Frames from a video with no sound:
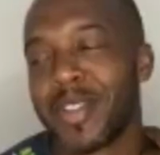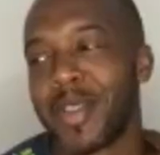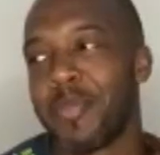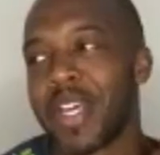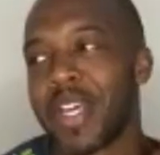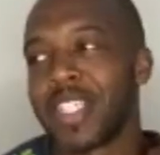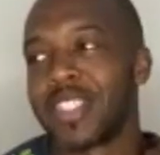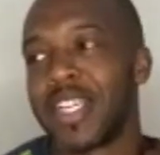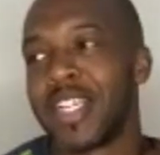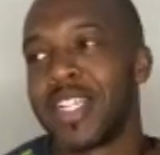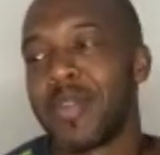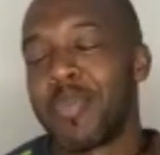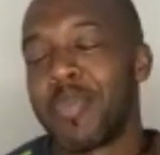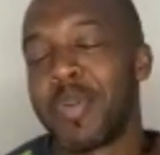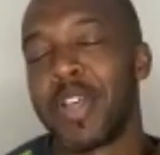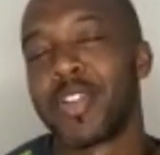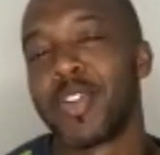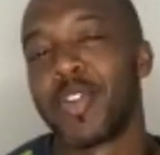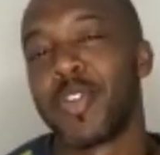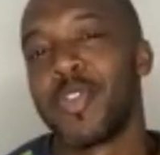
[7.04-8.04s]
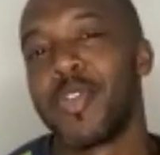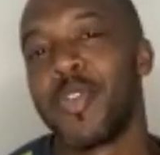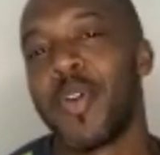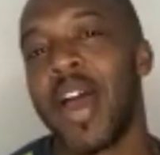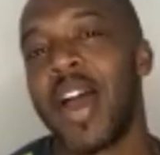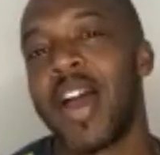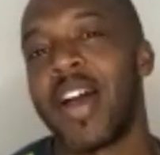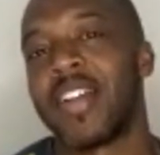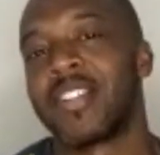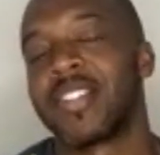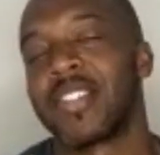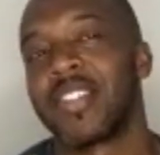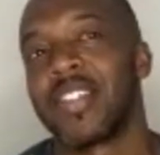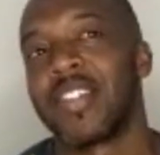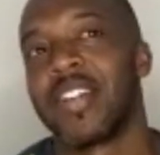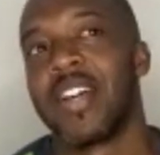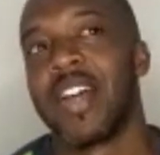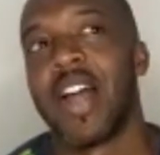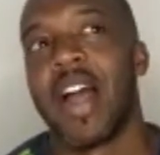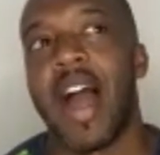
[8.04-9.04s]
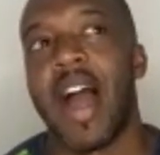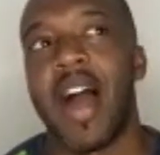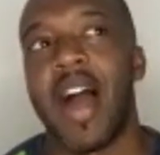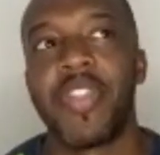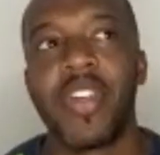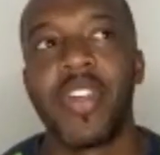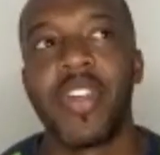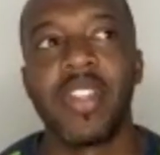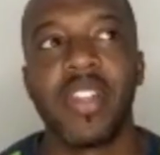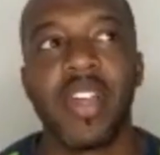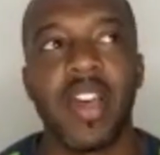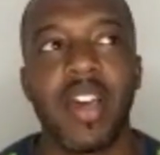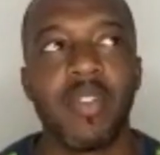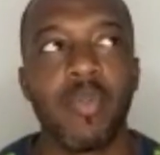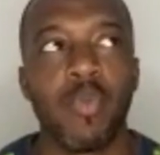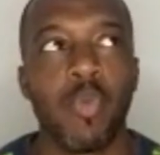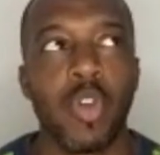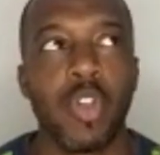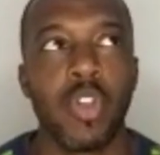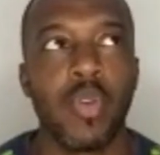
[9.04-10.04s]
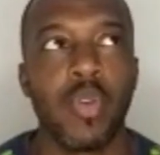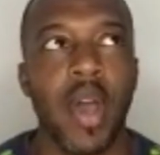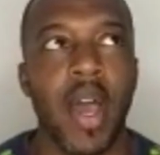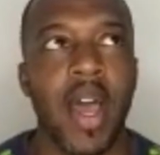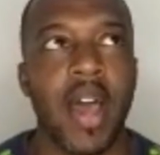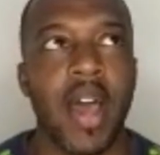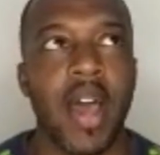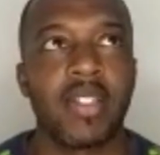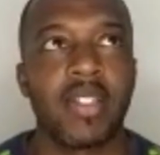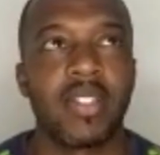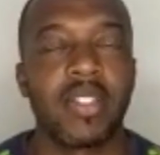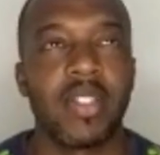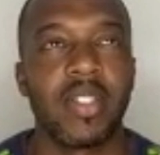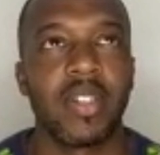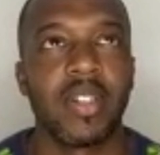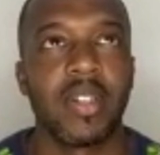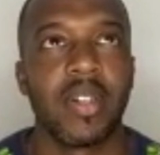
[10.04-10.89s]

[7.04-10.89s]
the biggest, it depends on who you ask. I think that when you ask